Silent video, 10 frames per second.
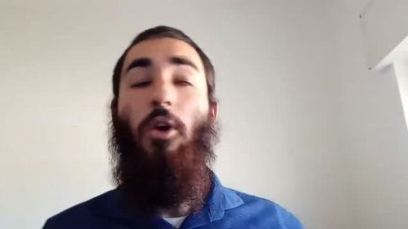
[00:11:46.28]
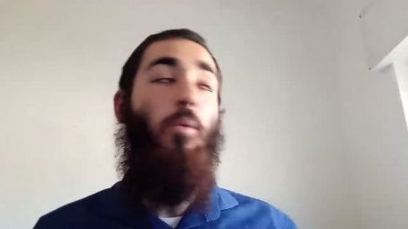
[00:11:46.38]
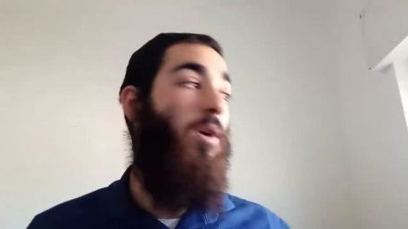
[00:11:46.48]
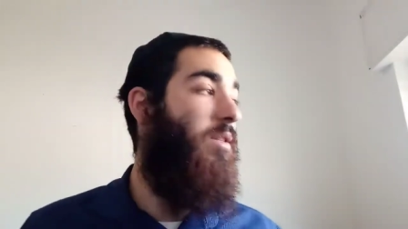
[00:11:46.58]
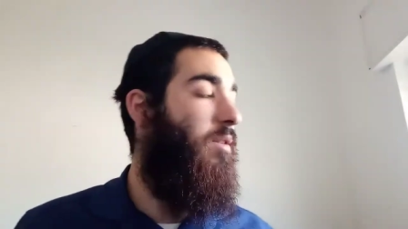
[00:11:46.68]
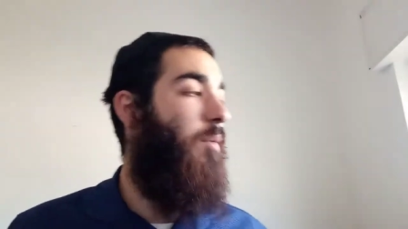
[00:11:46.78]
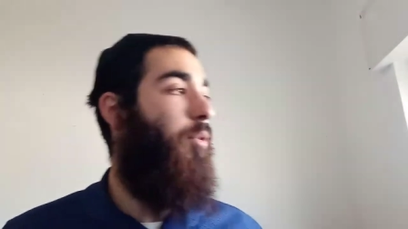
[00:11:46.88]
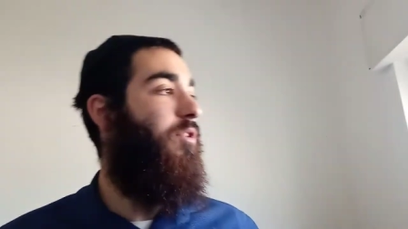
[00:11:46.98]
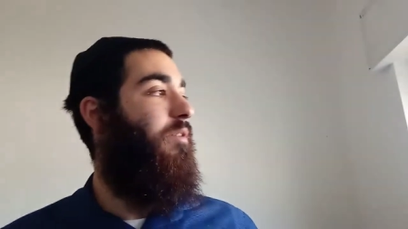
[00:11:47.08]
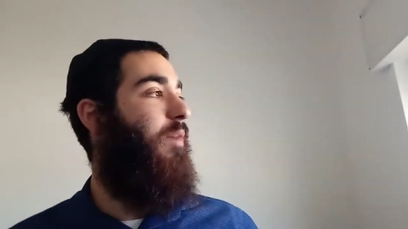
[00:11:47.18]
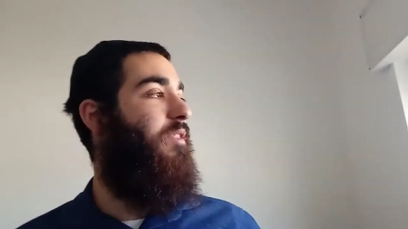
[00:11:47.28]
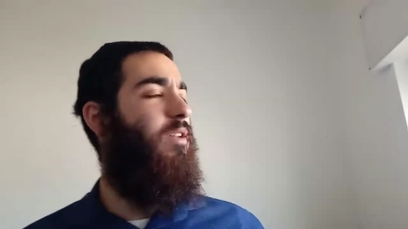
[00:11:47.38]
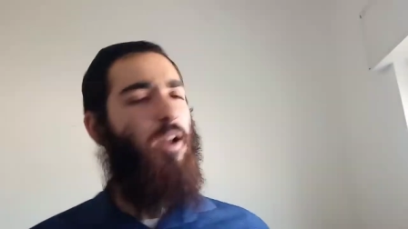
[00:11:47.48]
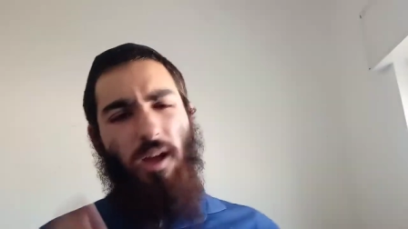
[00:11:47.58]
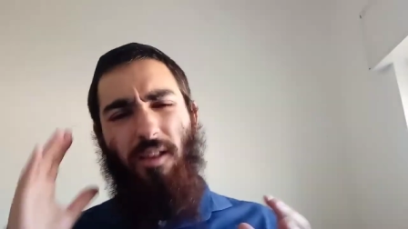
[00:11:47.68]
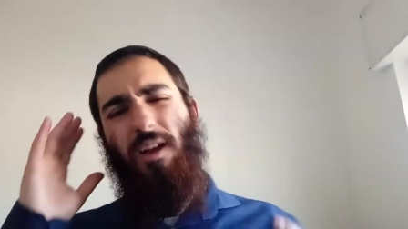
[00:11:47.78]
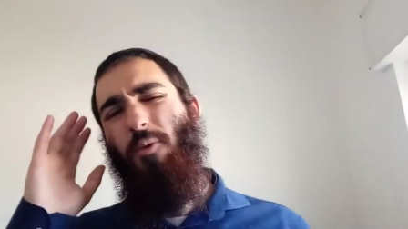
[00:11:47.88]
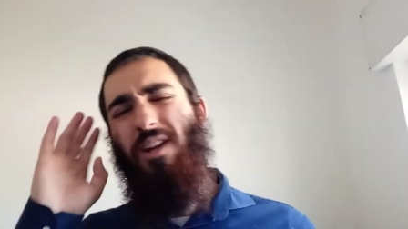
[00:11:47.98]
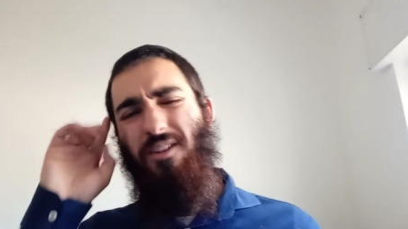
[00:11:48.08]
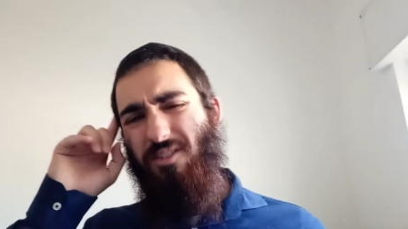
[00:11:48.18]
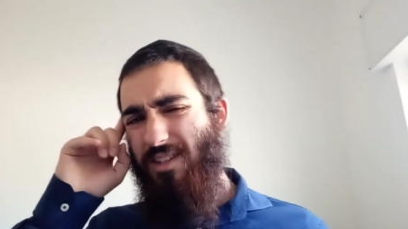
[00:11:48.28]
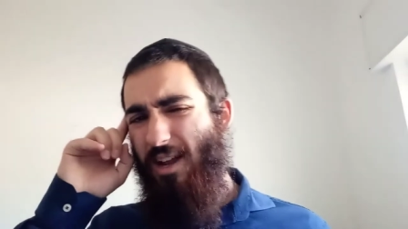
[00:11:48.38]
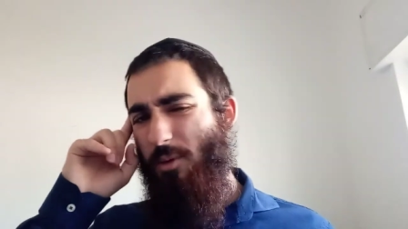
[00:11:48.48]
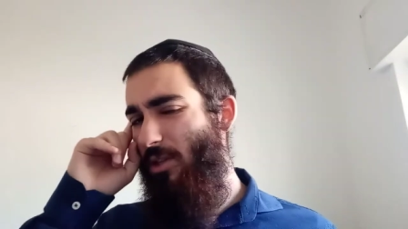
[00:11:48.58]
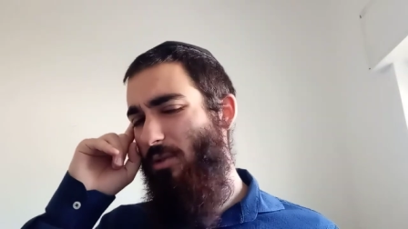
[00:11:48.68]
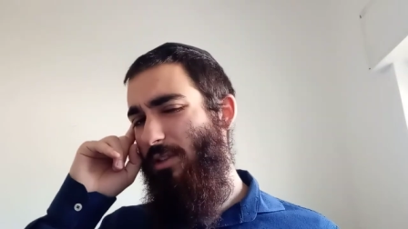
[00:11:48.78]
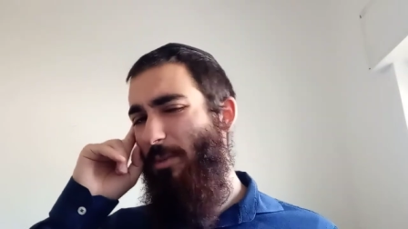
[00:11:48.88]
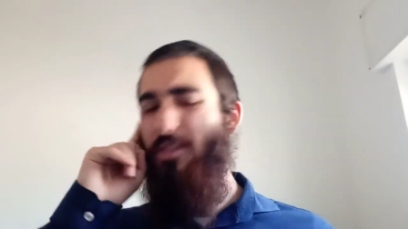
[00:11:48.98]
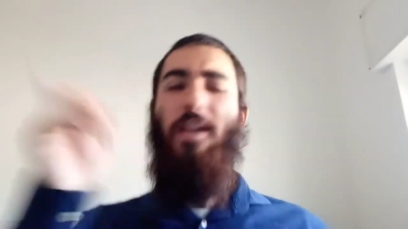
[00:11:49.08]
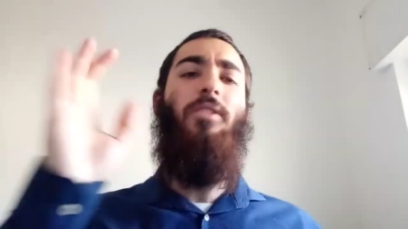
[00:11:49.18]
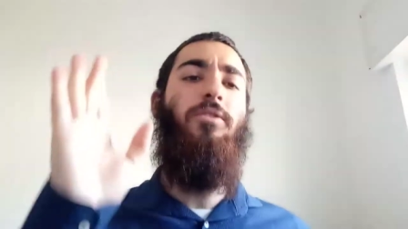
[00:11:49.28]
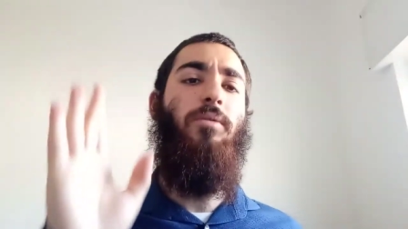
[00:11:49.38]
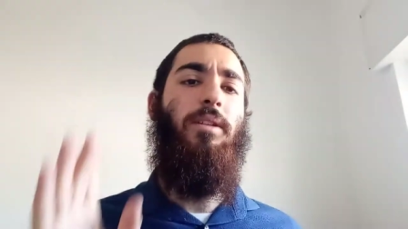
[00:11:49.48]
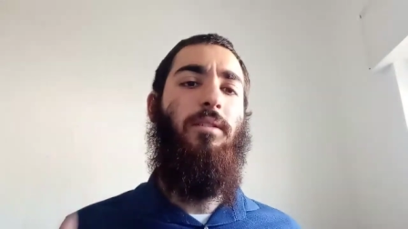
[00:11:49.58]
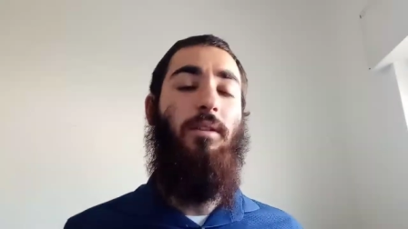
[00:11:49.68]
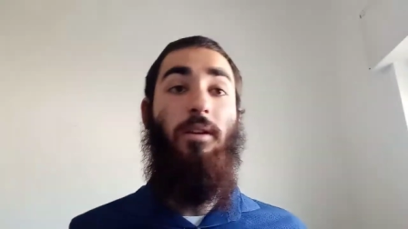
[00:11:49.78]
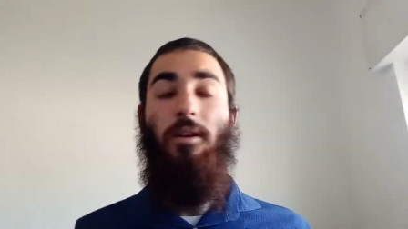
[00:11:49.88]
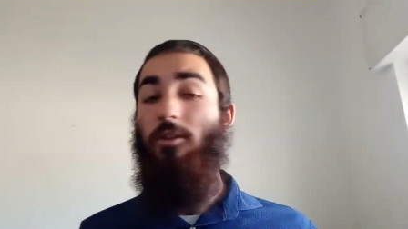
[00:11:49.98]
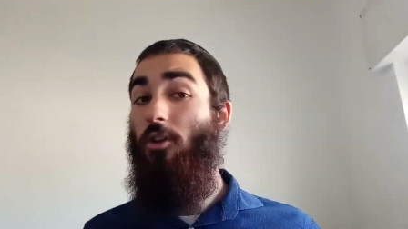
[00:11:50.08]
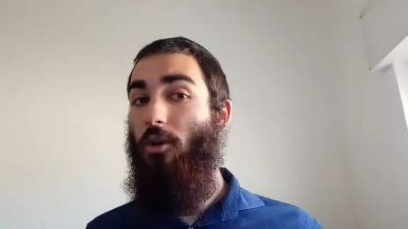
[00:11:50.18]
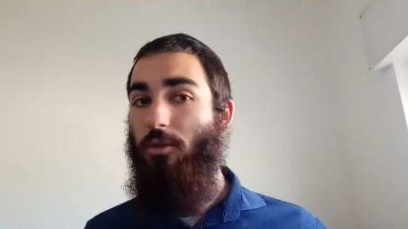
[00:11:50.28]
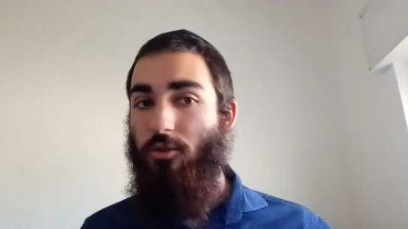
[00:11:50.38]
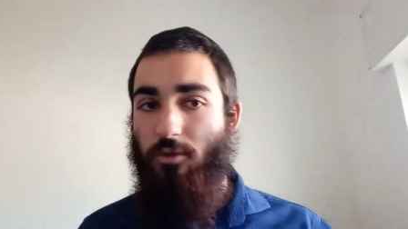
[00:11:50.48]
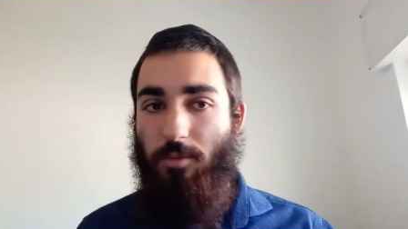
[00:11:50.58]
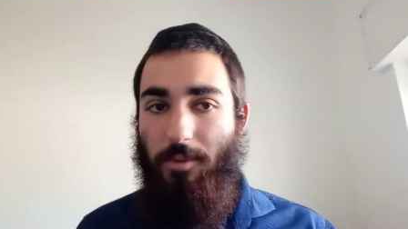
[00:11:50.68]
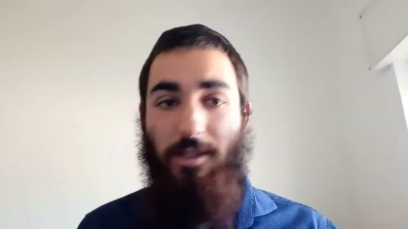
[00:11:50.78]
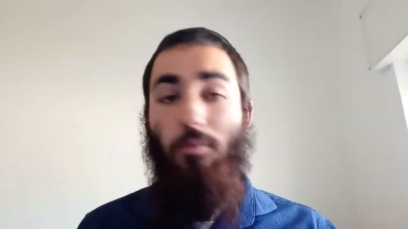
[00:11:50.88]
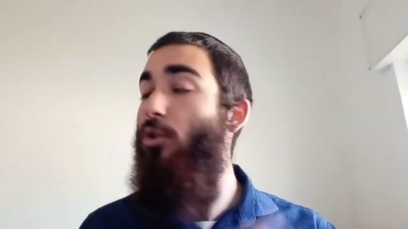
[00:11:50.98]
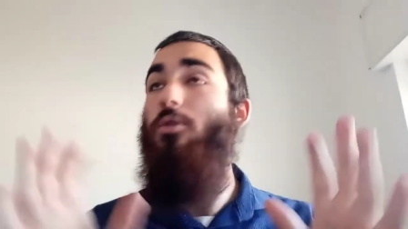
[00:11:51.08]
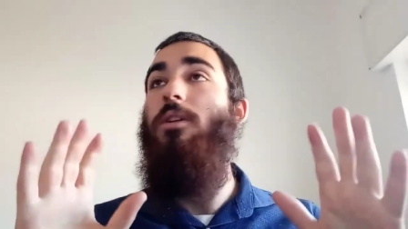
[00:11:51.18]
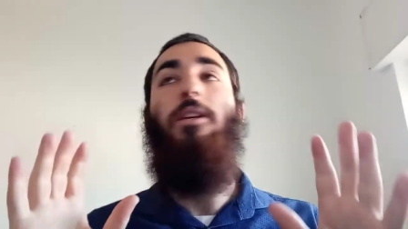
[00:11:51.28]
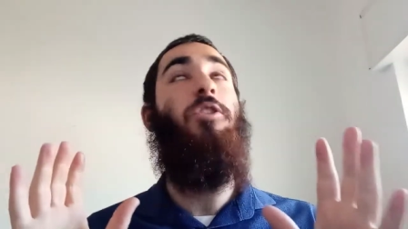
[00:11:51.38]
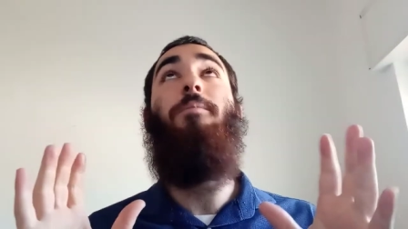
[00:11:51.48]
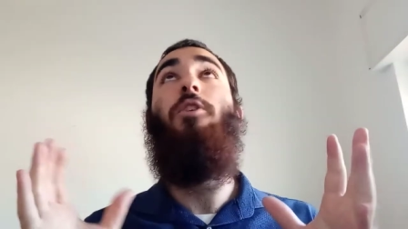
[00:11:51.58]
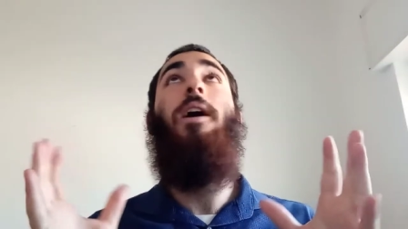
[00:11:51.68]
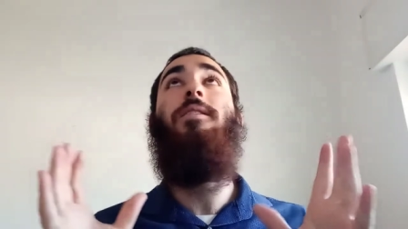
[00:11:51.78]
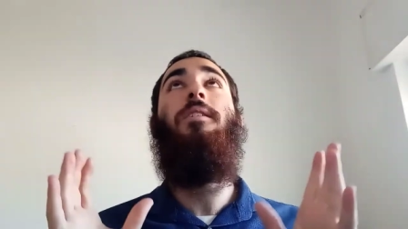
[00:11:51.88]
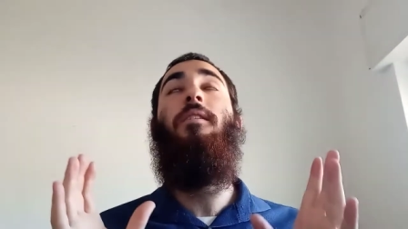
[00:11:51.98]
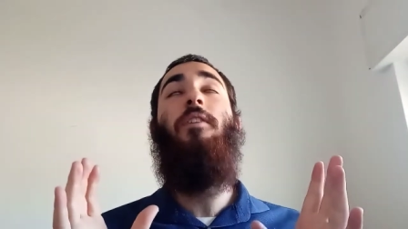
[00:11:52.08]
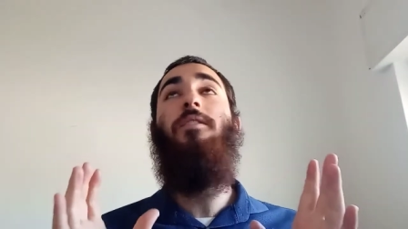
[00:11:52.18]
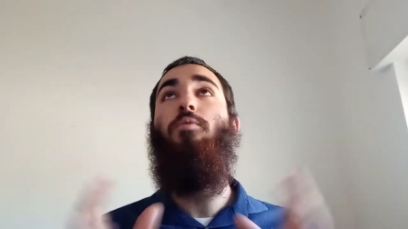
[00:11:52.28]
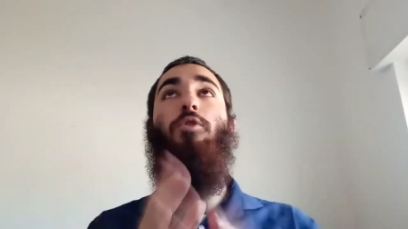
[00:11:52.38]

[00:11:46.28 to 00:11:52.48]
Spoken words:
Whereas a person might think, oh, I want to understand what the Torah is about, then I'll do it. No, the Jewish people said, we'll do it. Hashem, you're asking of us,